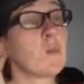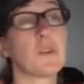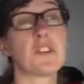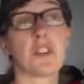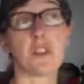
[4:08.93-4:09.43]

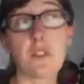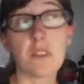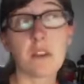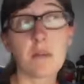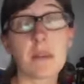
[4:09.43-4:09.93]
return
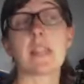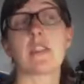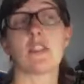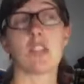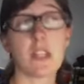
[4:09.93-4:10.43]
them and
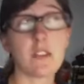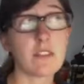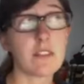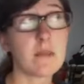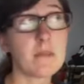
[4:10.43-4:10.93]
exchange
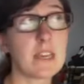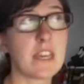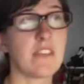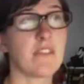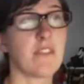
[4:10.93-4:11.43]
them
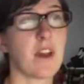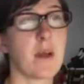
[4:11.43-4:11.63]
if